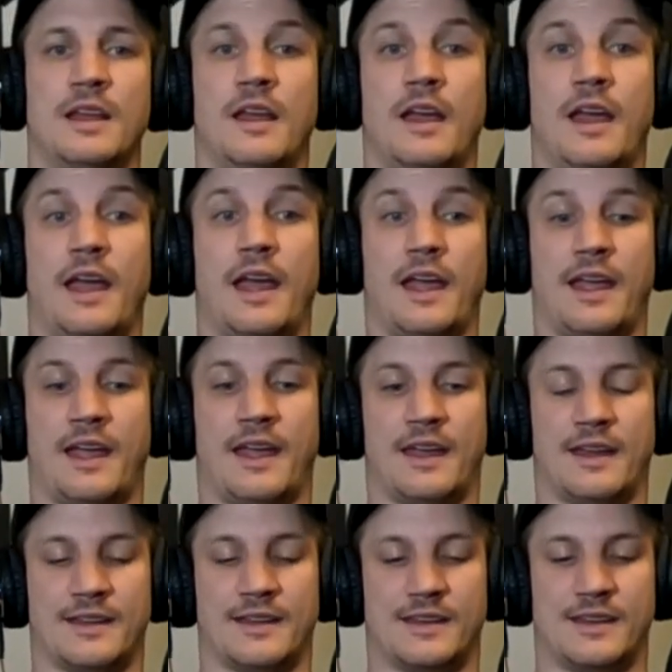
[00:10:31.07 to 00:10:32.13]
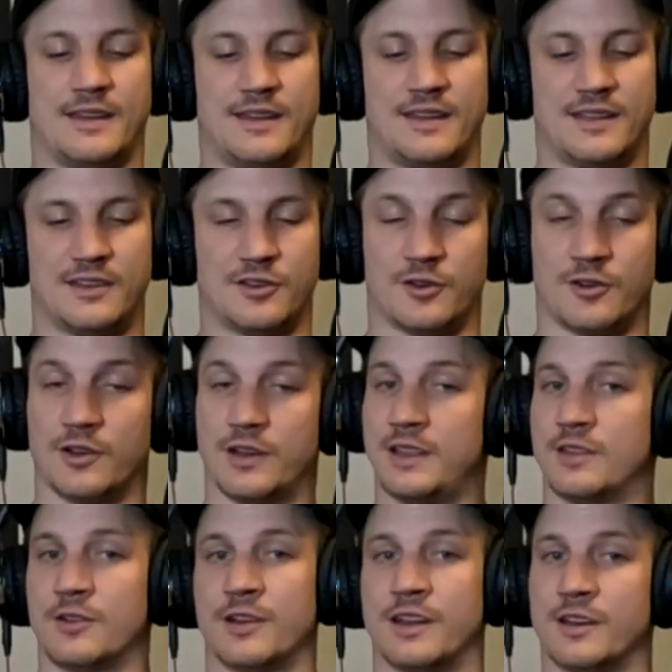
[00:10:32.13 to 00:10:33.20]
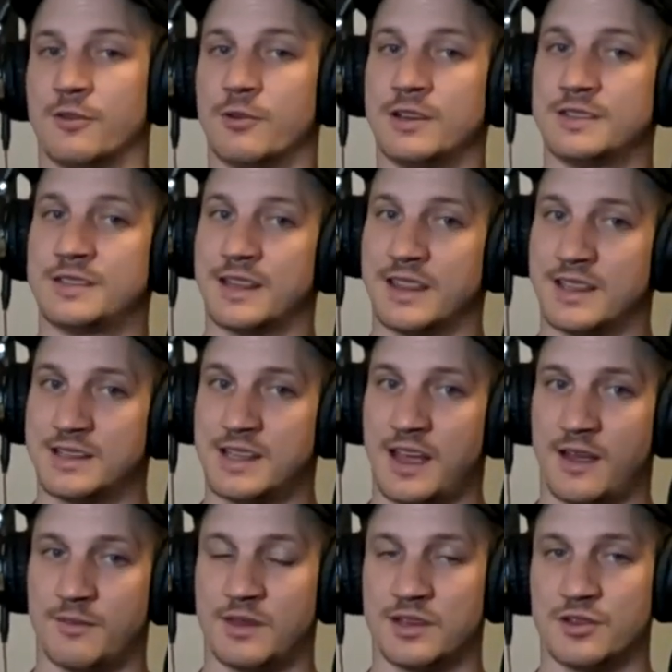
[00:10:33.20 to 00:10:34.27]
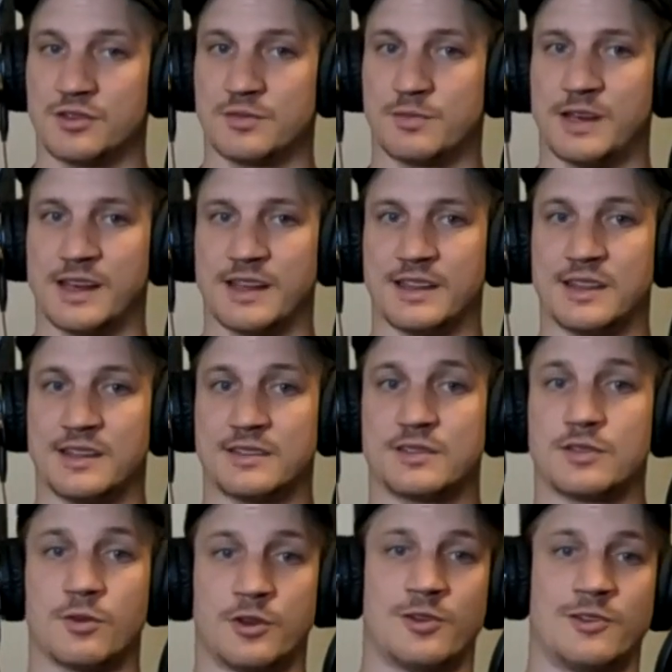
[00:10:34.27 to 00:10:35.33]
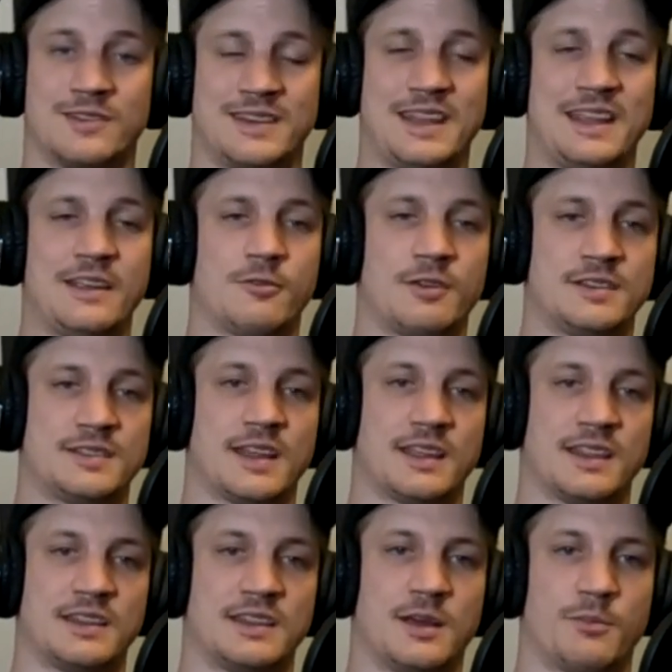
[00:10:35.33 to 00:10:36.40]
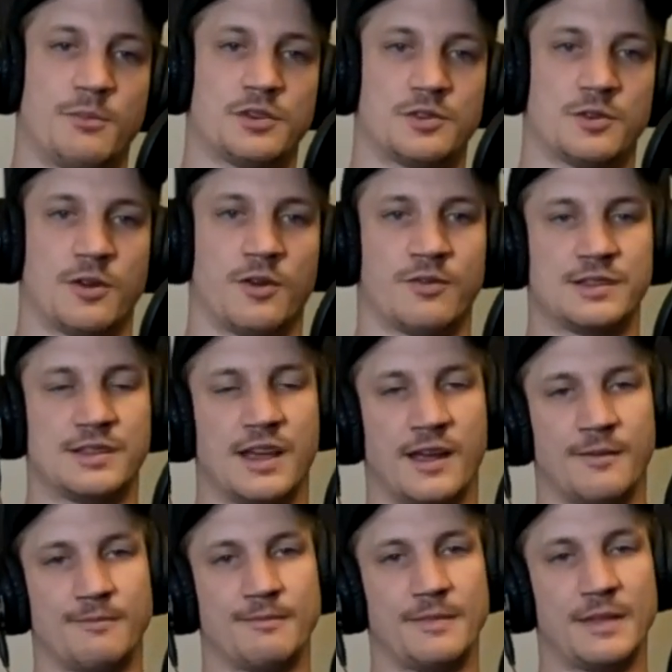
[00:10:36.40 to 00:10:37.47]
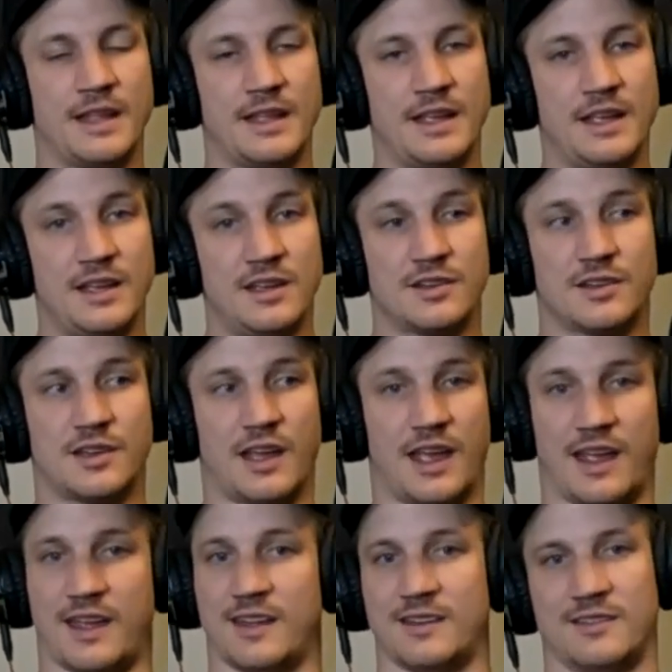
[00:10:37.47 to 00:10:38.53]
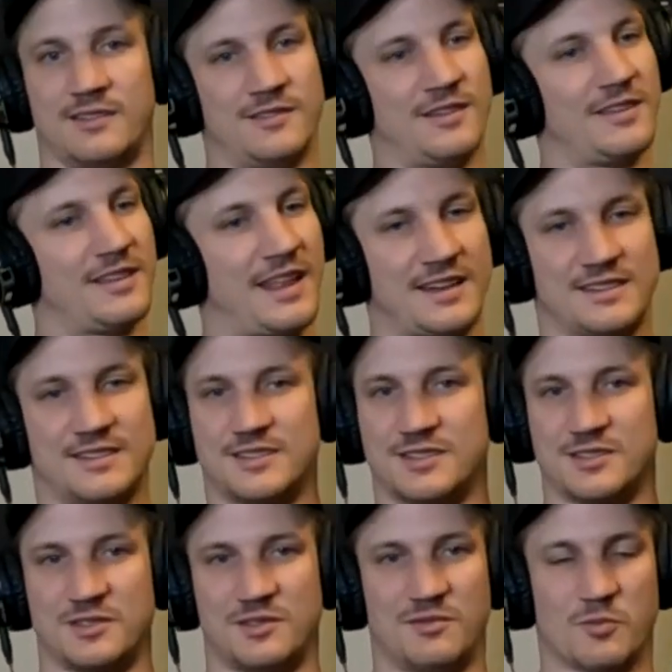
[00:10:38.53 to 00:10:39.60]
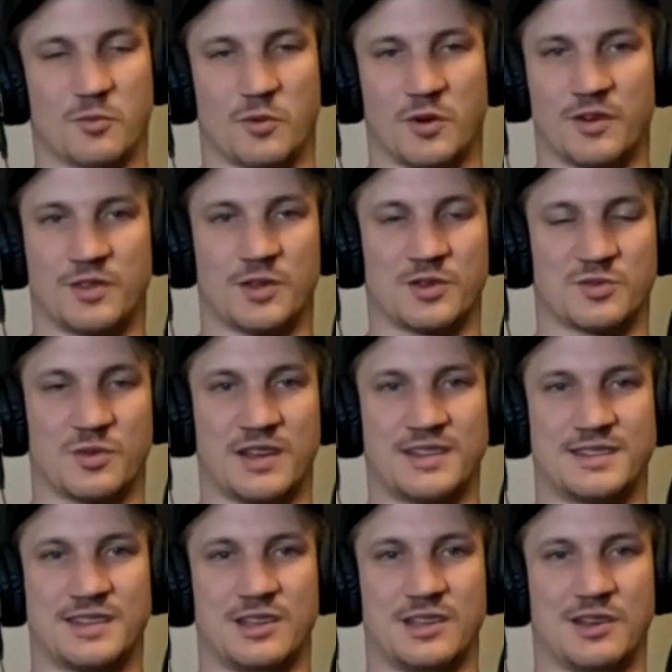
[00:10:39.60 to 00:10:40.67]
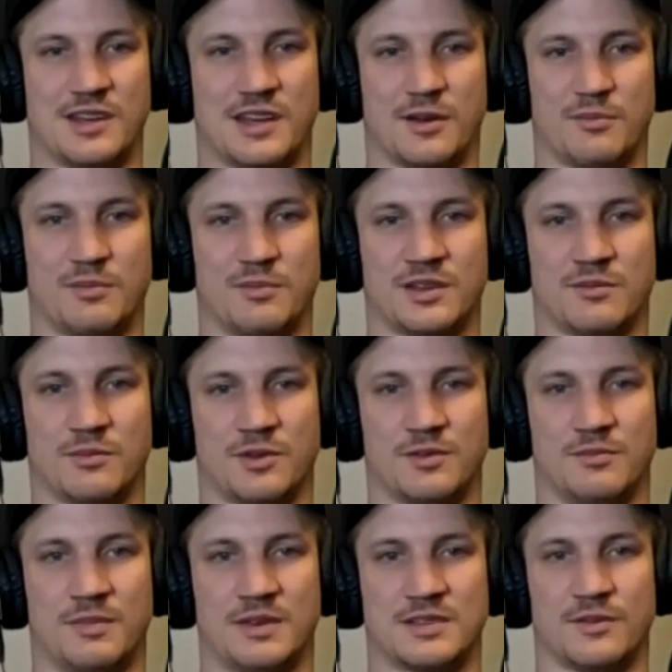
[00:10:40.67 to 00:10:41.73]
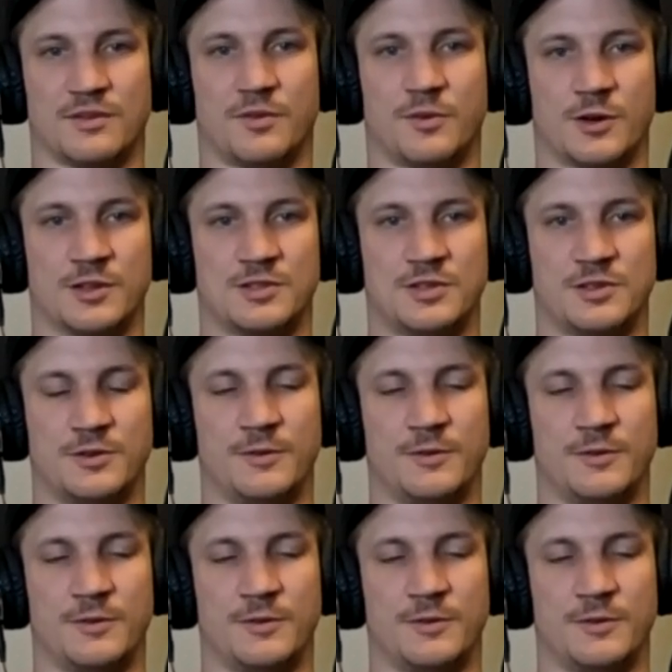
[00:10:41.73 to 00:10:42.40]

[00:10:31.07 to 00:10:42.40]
And you're either increasing the time that you're spending in this or you're decreasing the temperature over time. And that's one of those ways that you can help build mental fortitude.